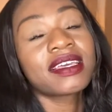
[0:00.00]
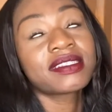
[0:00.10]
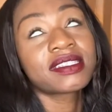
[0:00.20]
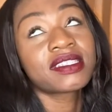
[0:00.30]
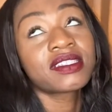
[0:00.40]

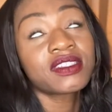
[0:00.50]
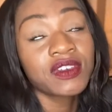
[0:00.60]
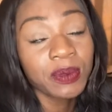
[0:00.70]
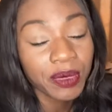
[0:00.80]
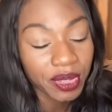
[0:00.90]

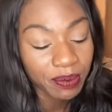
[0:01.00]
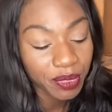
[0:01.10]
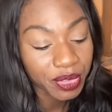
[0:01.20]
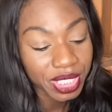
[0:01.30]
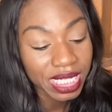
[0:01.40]
super
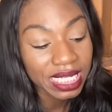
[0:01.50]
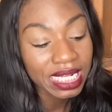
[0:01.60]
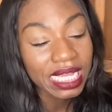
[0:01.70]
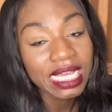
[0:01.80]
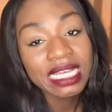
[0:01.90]
important.
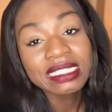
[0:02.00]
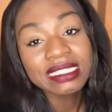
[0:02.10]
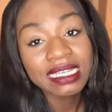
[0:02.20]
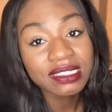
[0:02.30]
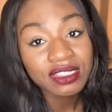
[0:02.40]

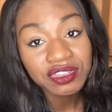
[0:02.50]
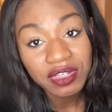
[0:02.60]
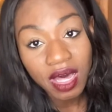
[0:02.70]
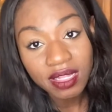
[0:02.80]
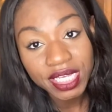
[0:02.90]
Test your
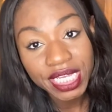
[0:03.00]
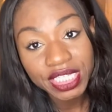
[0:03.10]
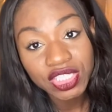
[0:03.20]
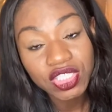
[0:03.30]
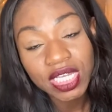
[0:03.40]

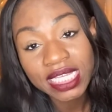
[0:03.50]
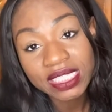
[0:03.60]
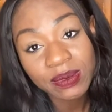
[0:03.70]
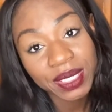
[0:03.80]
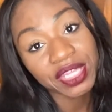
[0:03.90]
knowledge,
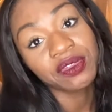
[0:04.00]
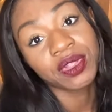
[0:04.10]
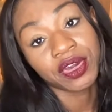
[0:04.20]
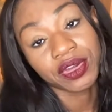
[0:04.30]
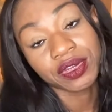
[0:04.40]
test what you
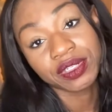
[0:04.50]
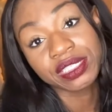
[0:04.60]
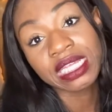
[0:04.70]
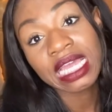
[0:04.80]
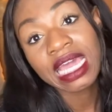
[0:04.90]

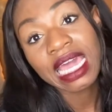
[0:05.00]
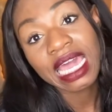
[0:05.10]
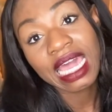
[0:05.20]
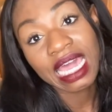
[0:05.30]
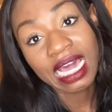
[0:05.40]
learned,
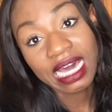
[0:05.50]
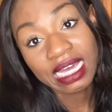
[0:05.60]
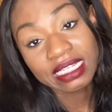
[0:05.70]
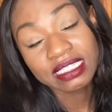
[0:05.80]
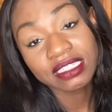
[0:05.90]

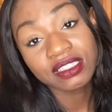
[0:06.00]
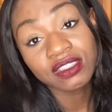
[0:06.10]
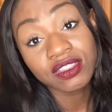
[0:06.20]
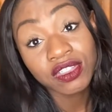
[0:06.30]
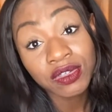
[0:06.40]
and
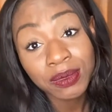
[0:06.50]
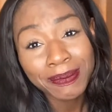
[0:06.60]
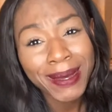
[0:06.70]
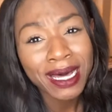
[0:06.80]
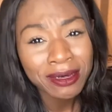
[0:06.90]

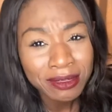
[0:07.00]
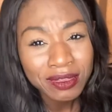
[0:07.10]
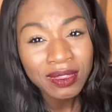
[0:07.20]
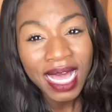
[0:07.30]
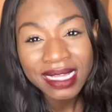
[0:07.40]

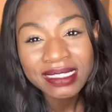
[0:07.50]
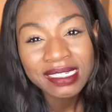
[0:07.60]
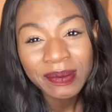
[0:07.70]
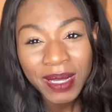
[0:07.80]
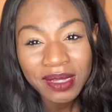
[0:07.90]
I did
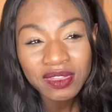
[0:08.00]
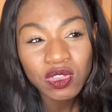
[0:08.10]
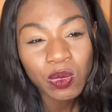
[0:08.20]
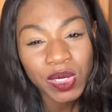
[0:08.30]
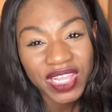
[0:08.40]
about
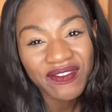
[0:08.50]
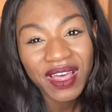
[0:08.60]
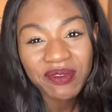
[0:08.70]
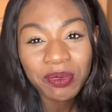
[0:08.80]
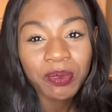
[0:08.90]

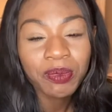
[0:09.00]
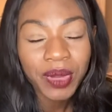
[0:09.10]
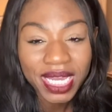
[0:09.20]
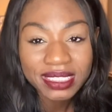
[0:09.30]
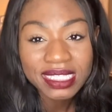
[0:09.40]
25
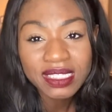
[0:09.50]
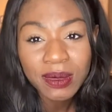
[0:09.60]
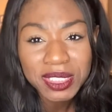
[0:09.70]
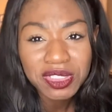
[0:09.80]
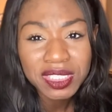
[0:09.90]
practice
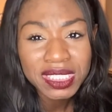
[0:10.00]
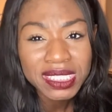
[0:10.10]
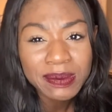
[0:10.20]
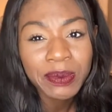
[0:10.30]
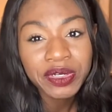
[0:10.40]

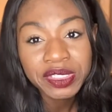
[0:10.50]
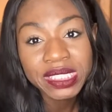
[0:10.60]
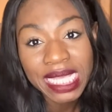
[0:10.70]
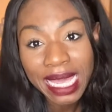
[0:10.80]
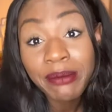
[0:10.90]
questions per
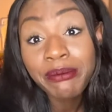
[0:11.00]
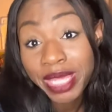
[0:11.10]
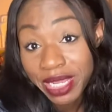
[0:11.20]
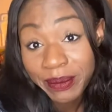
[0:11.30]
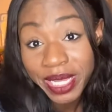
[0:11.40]
day
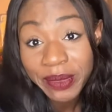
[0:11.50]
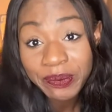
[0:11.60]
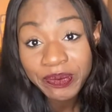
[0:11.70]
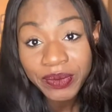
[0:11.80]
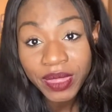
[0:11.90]
minimum.